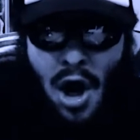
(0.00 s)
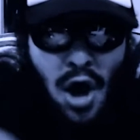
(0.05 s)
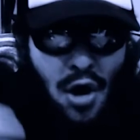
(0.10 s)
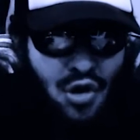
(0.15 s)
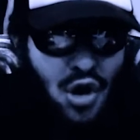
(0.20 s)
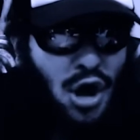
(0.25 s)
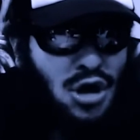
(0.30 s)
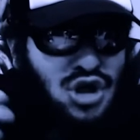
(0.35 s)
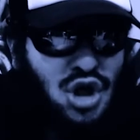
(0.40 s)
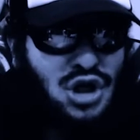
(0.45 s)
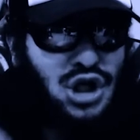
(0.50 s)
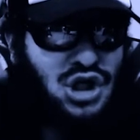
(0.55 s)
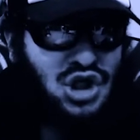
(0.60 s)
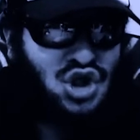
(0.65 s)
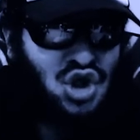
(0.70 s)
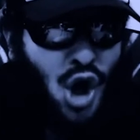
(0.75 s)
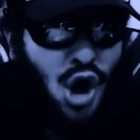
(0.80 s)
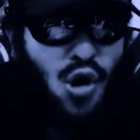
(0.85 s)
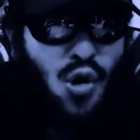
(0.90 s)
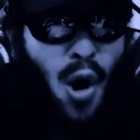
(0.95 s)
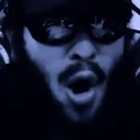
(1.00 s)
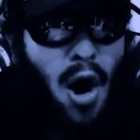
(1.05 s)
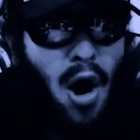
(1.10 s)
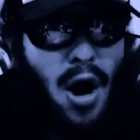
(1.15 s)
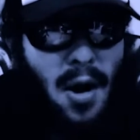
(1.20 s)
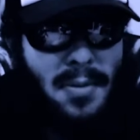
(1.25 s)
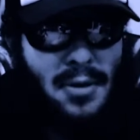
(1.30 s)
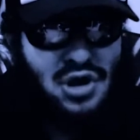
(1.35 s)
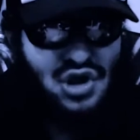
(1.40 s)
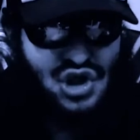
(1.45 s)
Those are just two
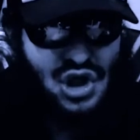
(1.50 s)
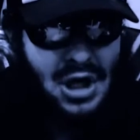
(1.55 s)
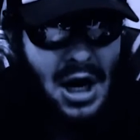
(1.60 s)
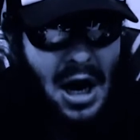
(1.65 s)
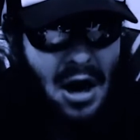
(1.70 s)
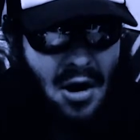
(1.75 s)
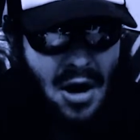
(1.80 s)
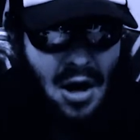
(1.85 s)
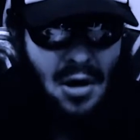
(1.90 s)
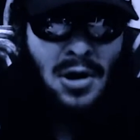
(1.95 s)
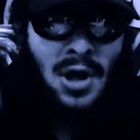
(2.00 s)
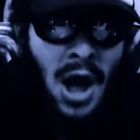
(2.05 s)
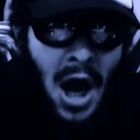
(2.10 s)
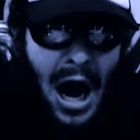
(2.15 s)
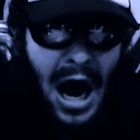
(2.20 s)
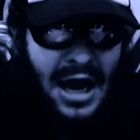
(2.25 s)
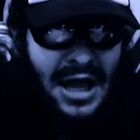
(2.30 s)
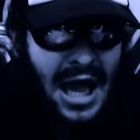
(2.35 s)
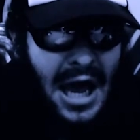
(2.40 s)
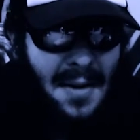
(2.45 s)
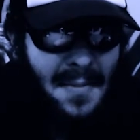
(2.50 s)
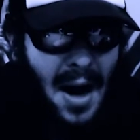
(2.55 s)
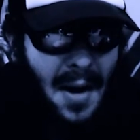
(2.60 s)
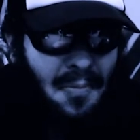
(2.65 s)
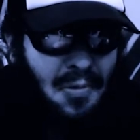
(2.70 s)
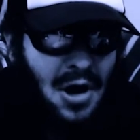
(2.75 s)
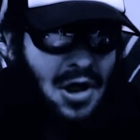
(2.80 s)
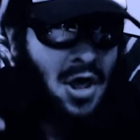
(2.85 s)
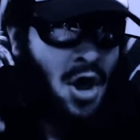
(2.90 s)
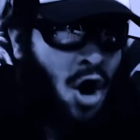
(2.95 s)
horrible scenarios I came
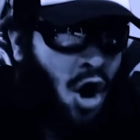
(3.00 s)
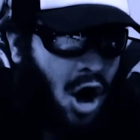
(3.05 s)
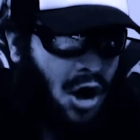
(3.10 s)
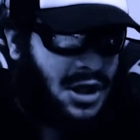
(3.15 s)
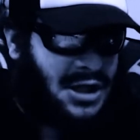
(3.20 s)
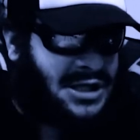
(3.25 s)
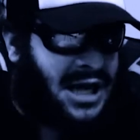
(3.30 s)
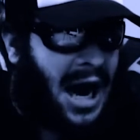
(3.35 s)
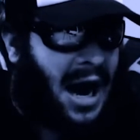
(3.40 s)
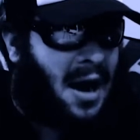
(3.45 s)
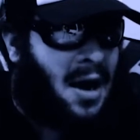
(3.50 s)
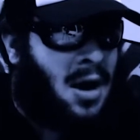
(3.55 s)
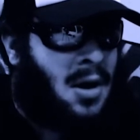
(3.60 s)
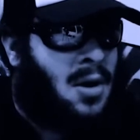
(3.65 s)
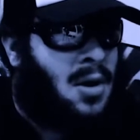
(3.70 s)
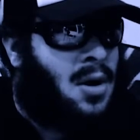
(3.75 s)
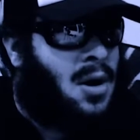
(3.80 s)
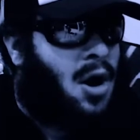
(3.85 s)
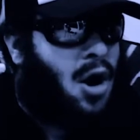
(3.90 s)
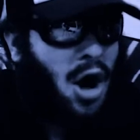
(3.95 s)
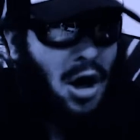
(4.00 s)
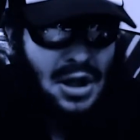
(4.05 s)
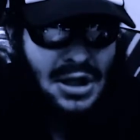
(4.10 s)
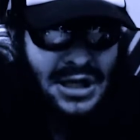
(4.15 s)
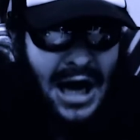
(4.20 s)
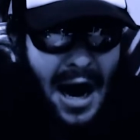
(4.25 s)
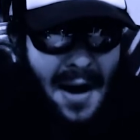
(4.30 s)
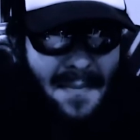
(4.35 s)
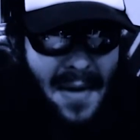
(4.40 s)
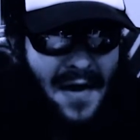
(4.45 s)
up with on the top
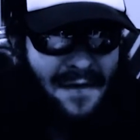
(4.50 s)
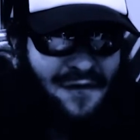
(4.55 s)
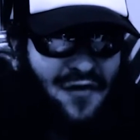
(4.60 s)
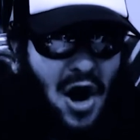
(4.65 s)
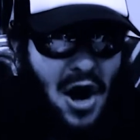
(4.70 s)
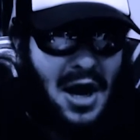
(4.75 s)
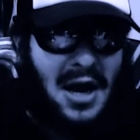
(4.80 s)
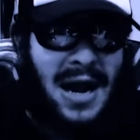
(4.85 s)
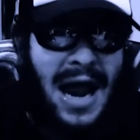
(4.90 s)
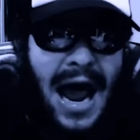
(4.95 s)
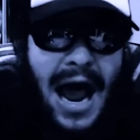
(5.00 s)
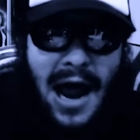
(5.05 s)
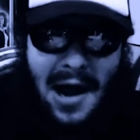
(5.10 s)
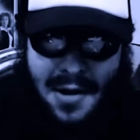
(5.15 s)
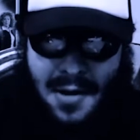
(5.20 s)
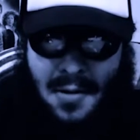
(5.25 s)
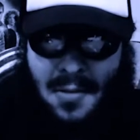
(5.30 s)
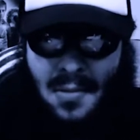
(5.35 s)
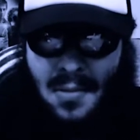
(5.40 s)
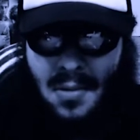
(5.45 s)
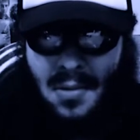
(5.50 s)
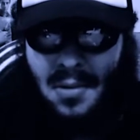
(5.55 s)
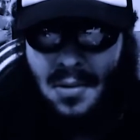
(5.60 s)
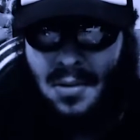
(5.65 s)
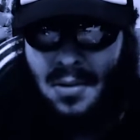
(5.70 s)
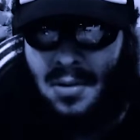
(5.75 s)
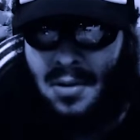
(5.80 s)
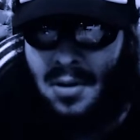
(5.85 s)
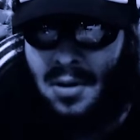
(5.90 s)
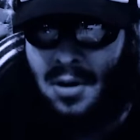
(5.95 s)
of my fucking head.
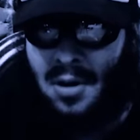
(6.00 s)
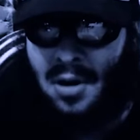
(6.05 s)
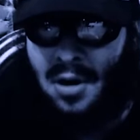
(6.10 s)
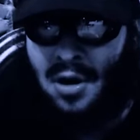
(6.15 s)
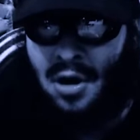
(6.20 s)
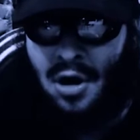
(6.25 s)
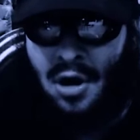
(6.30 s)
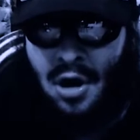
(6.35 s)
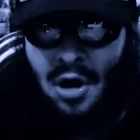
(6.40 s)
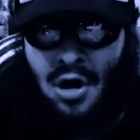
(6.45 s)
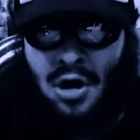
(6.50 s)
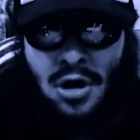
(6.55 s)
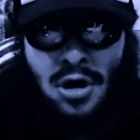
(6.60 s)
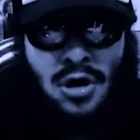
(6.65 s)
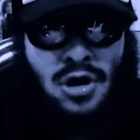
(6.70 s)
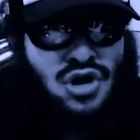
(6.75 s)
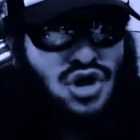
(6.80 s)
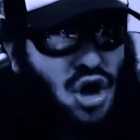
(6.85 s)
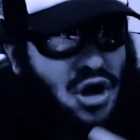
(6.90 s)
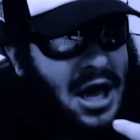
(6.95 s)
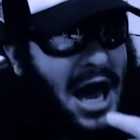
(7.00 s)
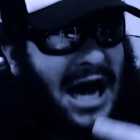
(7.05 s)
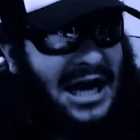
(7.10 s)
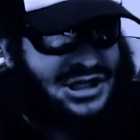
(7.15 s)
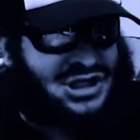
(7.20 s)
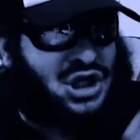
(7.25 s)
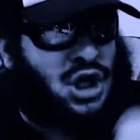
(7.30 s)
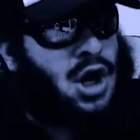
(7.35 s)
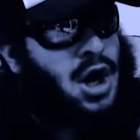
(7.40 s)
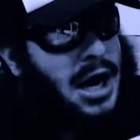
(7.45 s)
So
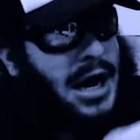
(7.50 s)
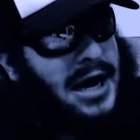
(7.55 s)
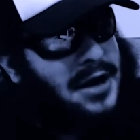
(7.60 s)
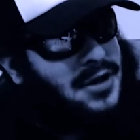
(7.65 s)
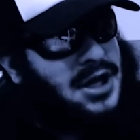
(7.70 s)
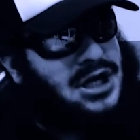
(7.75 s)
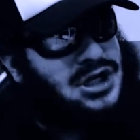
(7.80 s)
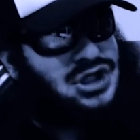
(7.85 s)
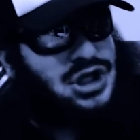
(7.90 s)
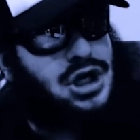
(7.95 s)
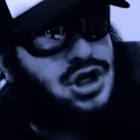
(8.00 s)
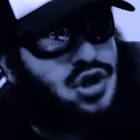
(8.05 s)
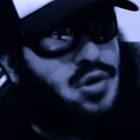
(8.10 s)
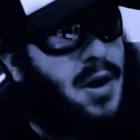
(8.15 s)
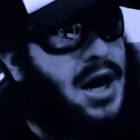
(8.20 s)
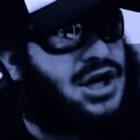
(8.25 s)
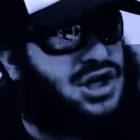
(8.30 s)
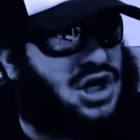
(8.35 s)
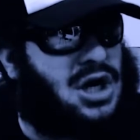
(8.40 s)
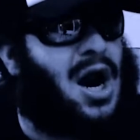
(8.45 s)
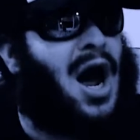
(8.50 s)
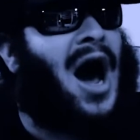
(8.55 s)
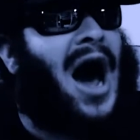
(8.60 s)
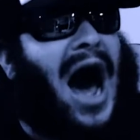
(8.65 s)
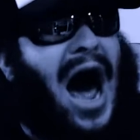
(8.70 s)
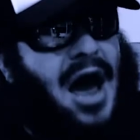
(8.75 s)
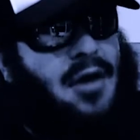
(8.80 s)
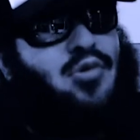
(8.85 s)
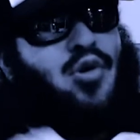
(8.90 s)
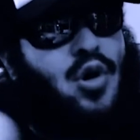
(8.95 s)
yes, in this situation,
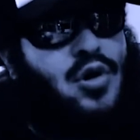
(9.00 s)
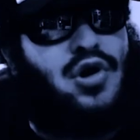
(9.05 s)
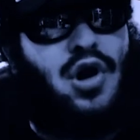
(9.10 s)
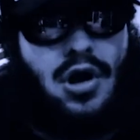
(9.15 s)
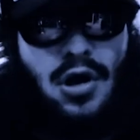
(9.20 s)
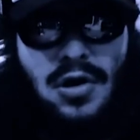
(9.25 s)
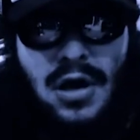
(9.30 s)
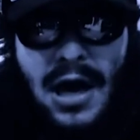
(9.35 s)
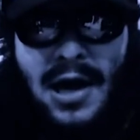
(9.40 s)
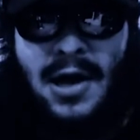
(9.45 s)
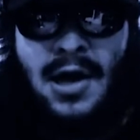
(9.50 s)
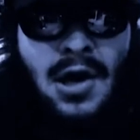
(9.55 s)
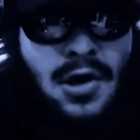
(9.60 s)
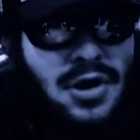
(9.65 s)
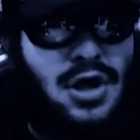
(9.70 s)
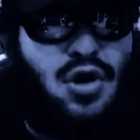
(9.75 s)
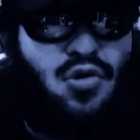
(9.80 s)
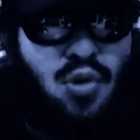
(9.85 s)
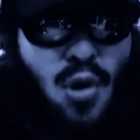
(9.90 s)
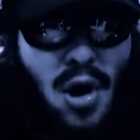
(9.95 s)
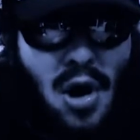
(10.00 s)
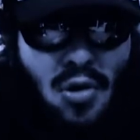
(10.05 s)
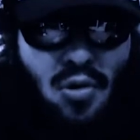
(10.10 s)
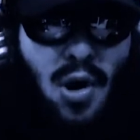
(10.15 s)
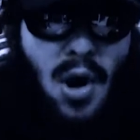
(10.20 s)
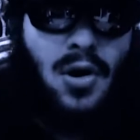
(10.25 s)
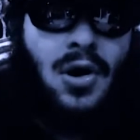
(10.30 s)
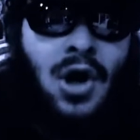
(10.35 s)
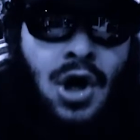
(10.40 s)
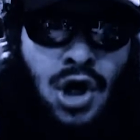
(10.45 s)
I will look like the
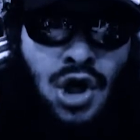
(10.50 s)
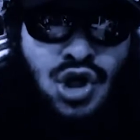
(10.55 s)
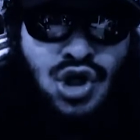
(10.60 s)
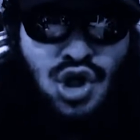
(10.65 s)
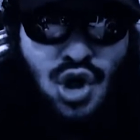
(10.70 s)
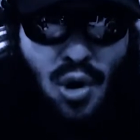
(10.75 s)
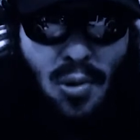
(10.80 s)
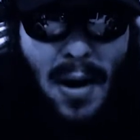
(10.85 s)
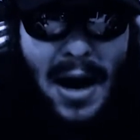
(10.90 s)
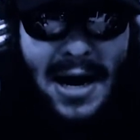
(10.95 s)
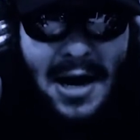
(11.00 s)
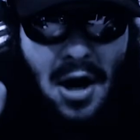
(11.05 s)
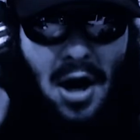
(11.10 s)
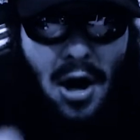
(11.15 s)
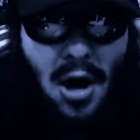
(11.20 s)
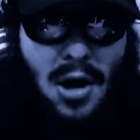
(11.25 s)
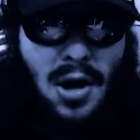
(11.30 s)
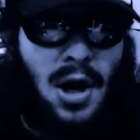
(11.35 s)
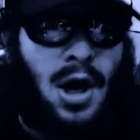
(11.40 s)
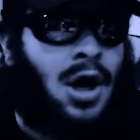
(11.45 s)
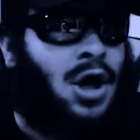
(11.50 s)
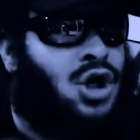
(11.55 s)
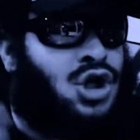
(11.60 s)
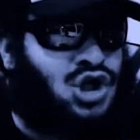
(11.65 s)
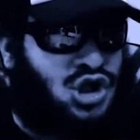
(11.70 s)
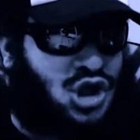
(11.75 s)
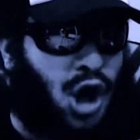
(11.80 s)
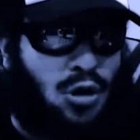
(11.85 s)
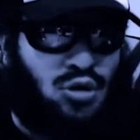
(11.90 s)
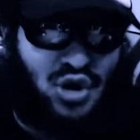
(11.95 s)
quote-unquote triggered
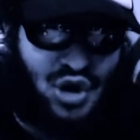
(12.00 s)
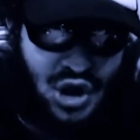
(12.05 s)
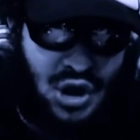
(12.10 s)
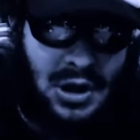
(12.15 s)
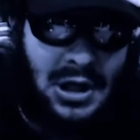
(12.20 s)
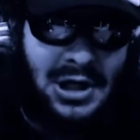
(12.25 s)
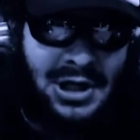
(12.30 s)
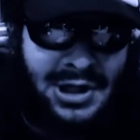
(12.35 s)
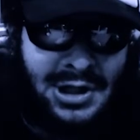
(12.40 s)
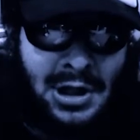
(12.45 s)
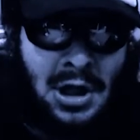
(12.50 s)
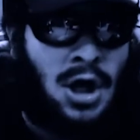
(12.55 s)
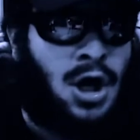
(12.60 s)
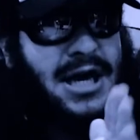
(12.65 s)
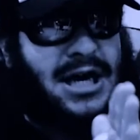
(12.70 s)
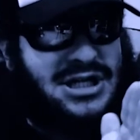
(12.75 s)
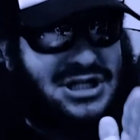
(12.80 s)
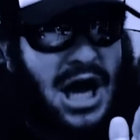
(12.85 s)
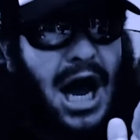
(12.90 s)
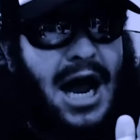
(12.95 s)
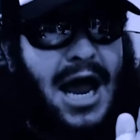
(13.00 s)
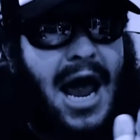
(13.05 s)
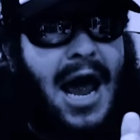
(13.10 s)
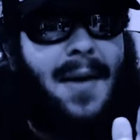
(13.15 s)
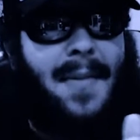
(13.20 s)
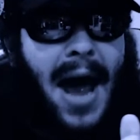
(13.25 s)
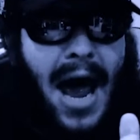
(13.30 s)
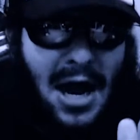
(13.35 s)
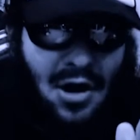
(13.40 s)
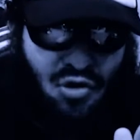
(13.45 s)
socialist because I
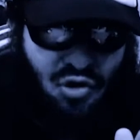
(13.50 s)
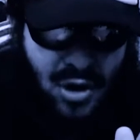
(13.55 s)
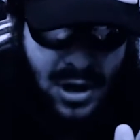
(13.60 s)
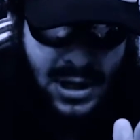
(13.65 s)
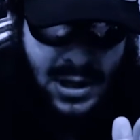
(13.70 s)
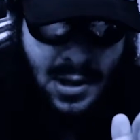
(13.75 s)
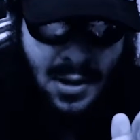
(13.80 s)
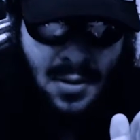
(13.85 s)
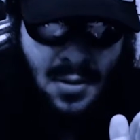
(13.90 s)
am angry.